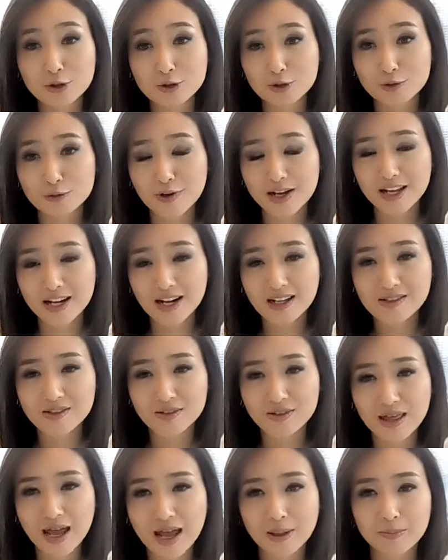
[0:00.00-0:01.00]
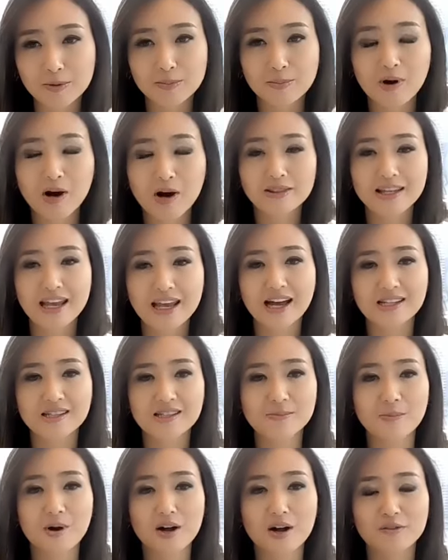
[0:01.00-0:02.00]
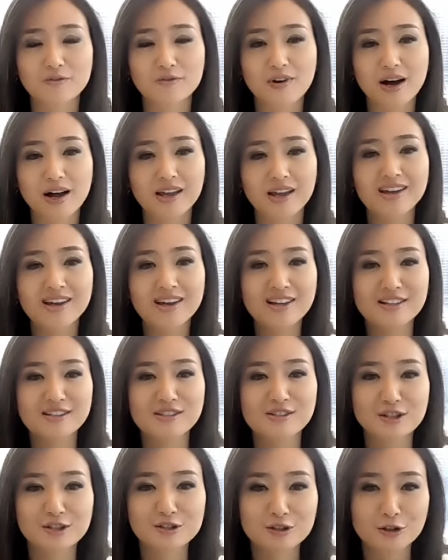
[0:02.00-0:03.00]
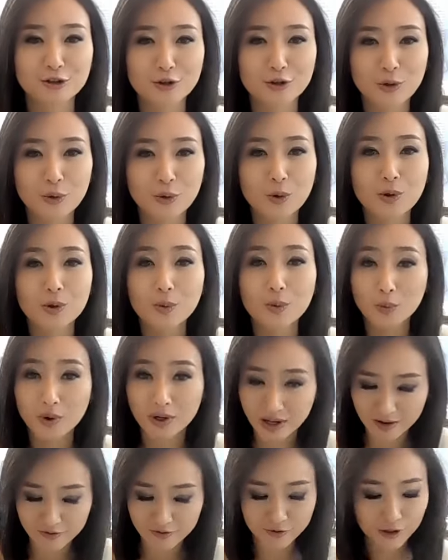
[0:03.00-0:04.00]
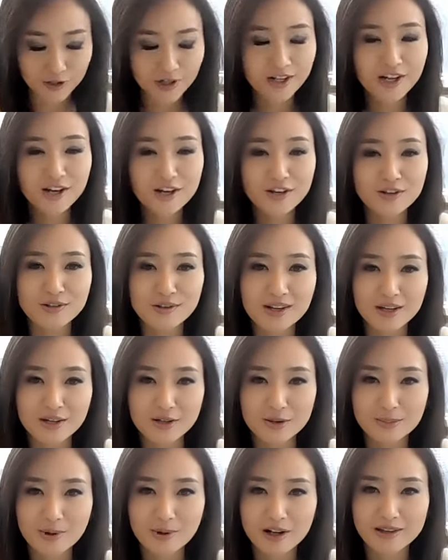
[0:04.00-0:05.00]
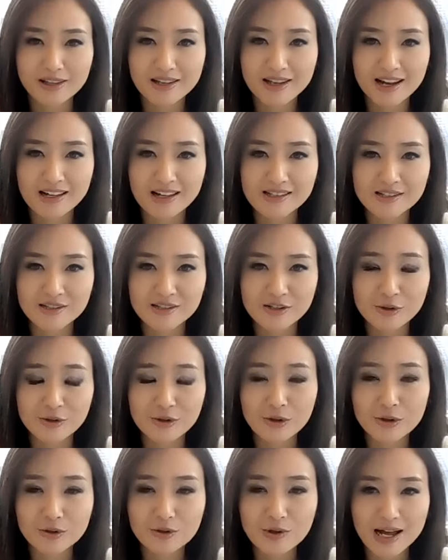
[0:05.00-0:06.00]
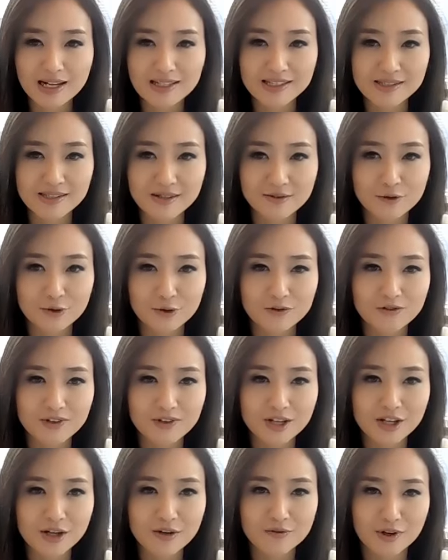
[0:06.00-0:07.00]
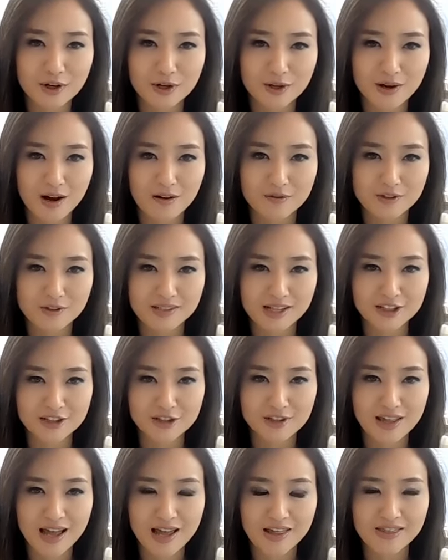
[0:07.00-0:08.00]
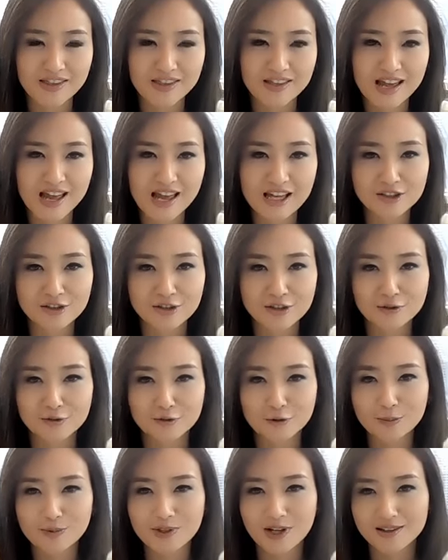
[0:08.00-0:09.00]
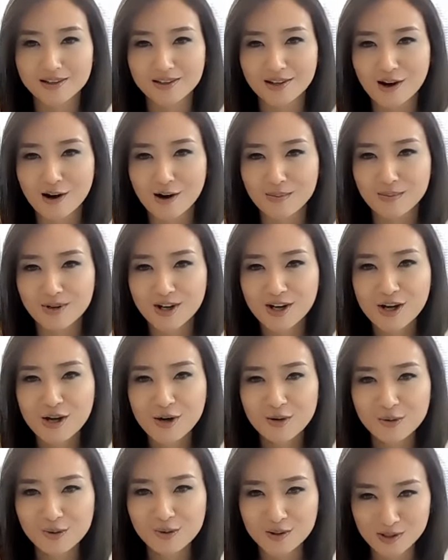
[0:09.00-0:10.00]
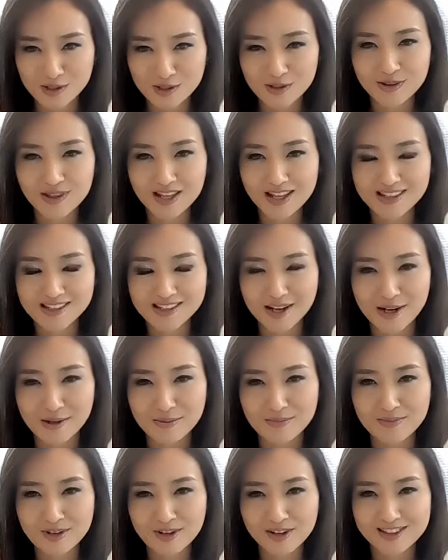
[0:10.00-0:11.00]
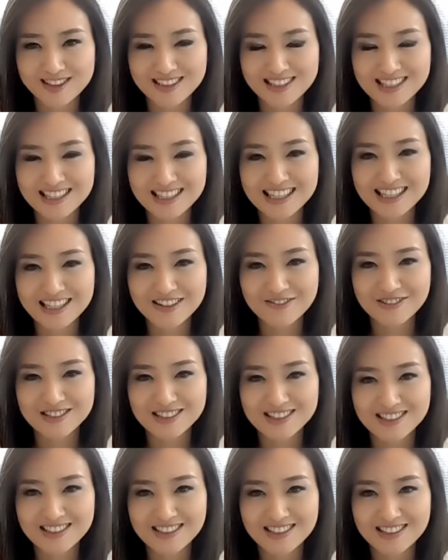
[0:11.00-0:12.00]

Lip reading: to rate us on Apple Podcasts, Spotify, Stitcher, or wherever you get your podcasts. You can also access a full video of our conversation at theasiagroup.com. We'll see you next time on Tea Leaves.